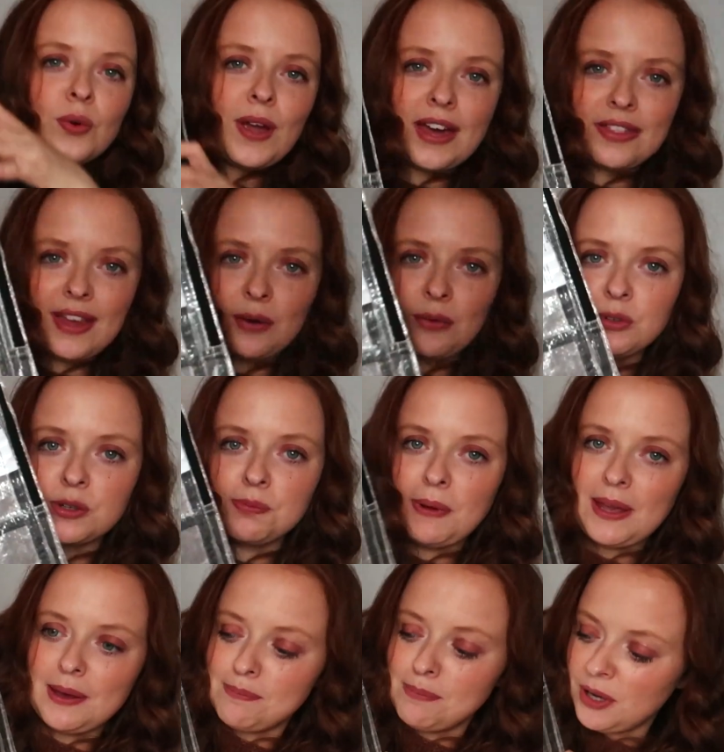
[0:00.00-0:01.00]
yeah, they would
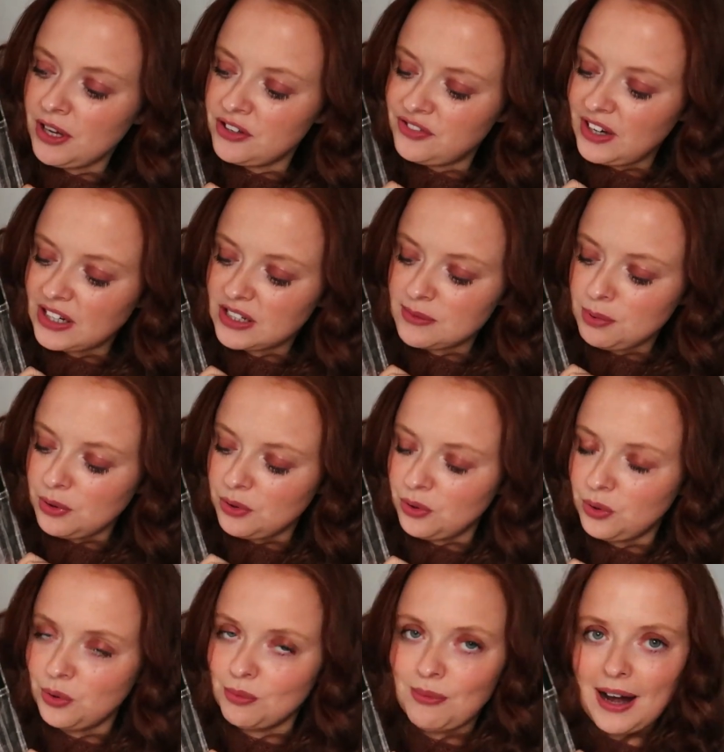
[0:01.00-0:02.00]
be perfect to put
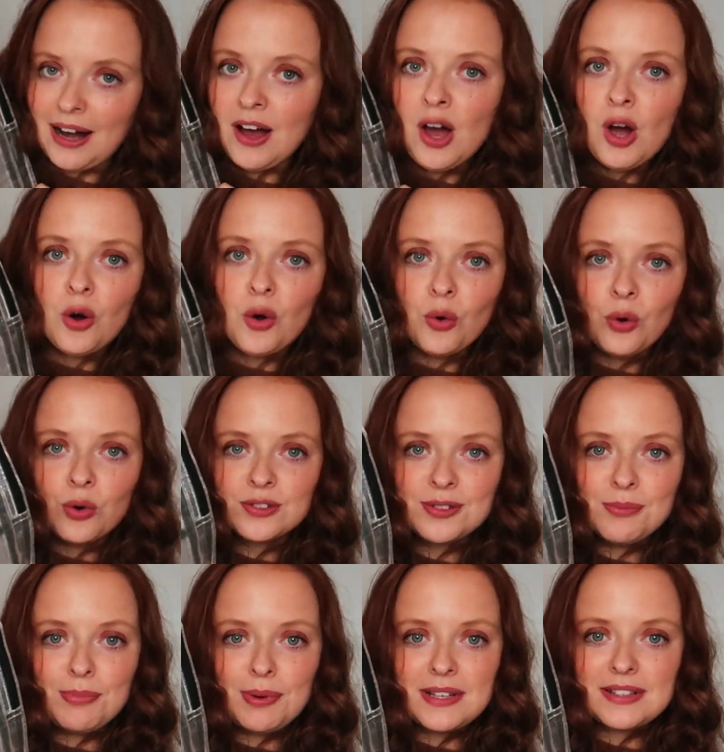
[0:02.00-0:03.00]
all my
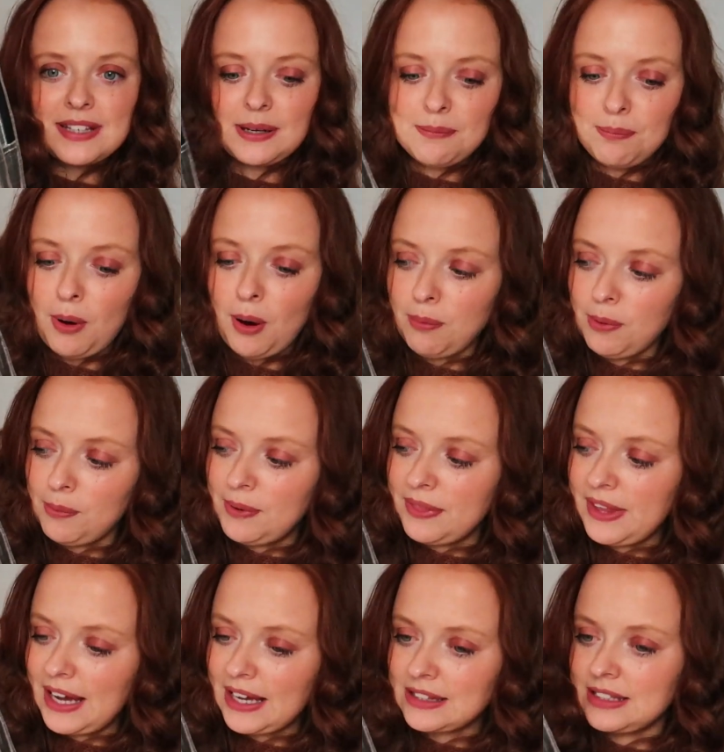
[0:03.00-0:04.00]
autumn bits in and pop up
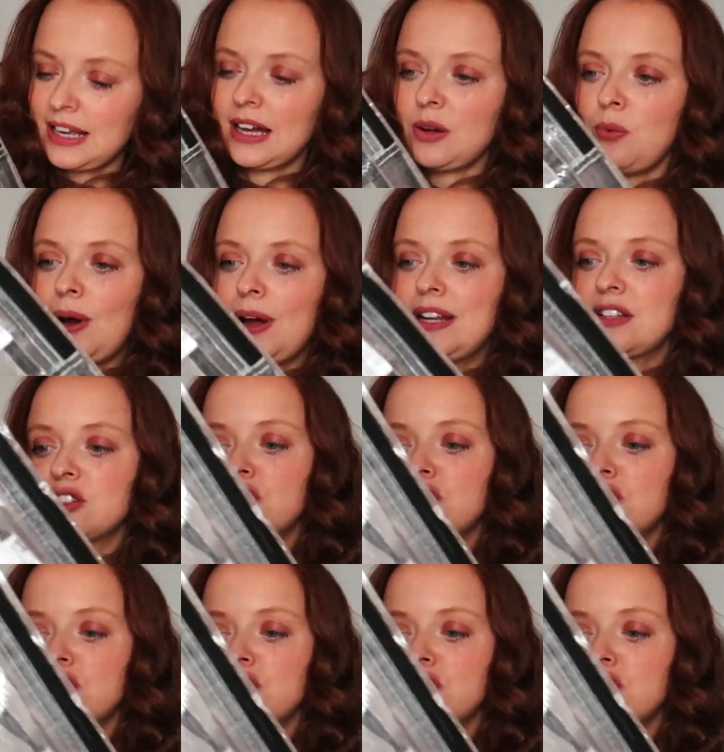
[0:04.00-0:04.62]
in the attic when it's